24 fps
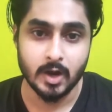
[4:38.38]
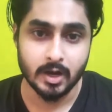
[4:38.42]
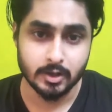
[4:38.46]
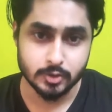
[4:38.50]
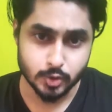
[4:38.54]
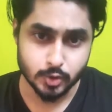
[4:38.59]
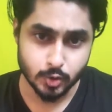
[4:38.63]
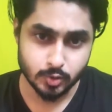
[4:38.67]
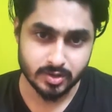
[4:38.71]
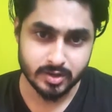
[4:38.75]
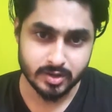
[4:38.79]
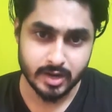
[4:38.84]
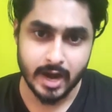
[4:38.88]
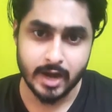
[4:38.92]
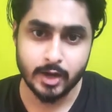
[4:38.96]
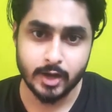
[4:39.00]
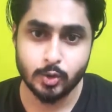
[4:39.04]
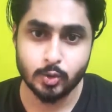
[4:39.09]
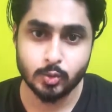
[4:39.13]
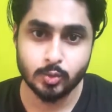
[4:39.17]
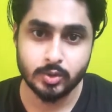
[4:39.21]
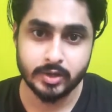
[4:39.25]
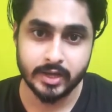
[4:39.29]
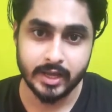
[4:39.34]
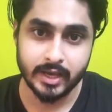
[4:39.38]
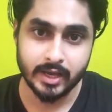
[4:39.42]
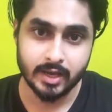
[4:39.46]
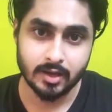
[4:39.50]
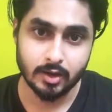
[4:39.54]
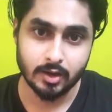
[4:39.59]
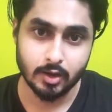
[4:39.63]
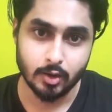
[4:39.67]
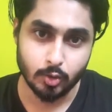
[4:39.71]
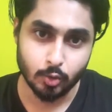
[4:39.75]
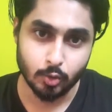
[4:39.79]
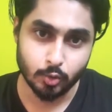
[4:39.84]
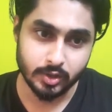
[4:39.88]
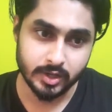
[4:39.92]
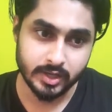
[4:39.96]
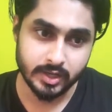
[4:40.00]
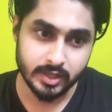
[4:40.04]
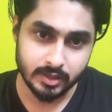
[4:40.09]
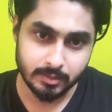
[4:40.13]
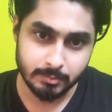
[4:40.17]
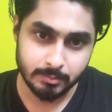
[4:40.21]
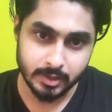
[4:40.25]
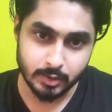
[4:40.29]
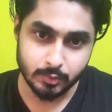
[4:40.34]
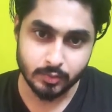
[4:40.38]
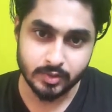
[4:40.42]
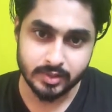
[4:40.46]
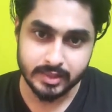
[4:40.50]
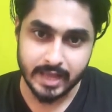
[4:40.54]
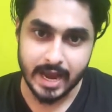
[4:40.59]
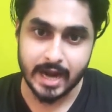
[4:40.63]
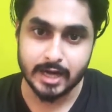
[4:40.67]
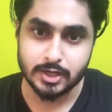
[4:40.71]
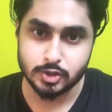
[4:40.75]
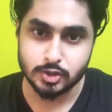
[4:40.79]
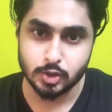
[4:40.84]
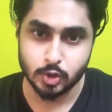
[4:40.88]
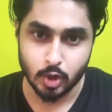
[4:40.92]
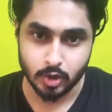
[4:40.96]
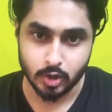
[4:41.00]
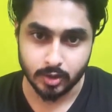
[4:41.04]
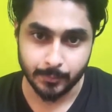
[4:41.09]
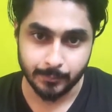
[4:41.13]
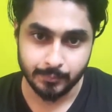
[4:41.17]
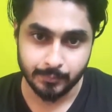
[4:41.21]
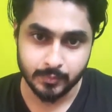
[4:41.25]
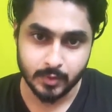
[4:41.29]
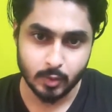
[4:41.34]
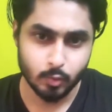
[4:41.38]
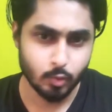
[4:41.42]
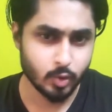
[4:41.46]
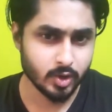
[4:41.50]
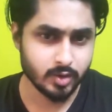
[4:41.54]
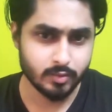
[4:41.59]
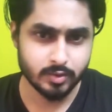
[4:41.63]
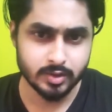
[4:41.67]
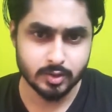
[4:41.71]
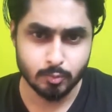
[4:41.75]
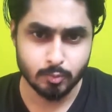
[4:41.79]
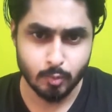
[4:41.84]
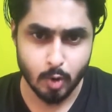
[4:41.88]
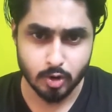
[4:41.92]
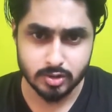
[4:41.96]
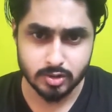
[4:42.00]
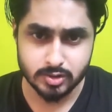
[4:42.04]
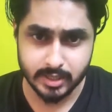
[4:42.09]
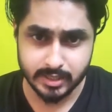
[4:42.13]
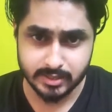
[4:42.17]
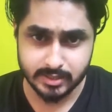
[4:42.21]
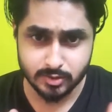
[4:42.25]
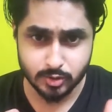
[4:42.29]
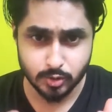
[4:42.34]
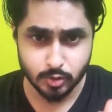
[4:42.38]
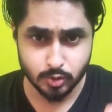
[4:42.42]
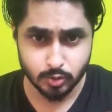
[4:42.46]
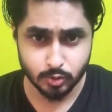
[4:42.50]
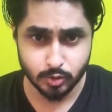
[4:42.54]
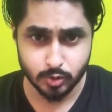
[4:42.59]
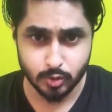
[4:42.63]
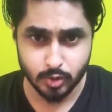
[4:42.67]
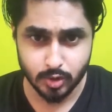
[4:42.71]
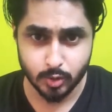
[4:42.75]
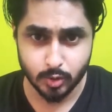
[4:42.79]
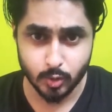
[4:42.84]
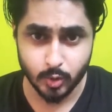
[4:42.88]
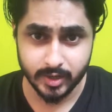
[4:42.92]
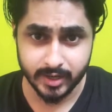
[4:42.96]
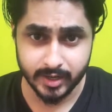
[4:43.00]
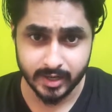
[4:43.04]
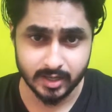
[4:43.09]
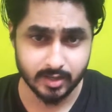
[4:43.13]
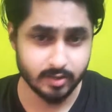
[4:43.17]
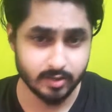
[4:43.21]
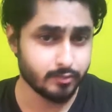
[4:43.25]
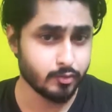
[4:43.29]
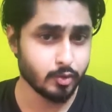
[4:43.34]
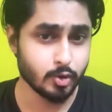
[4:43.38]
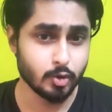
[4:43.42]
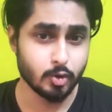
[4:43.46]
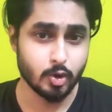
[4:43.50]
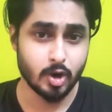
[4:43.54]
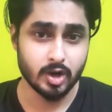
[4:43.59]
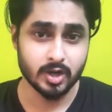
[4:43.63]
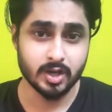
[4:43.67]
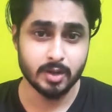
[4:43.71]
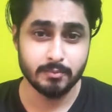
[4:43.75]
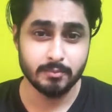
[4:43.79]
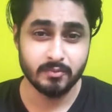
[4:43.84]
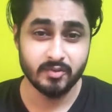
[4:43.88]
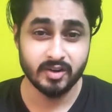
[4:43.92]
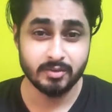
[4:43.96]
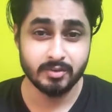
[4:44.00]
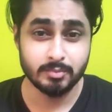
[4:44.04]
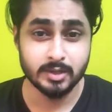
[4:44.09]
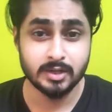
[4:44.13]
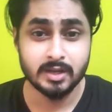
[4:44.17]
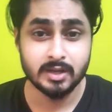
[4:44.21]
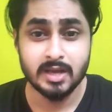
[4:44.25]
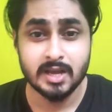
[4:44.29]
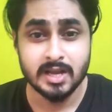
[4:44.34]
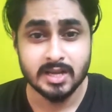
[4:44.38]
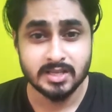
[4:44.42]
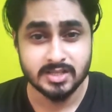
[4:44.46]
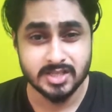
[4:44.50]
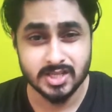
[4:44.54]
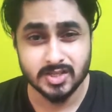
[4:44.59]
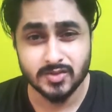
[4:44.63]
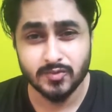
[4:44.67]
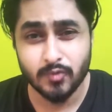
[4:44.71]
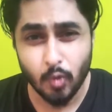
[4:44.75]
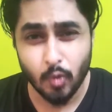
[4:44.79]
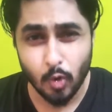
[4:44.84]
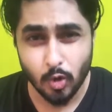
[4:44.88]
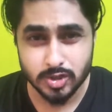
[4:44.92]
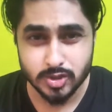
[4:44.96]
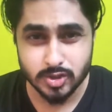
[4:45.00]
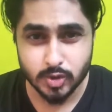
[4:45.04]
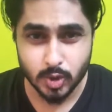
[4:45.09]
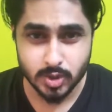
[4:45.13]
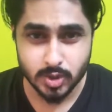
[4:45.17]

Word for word: So try to take only between that slot, whatever the mock test you are doing it. If you are not comfortable, just force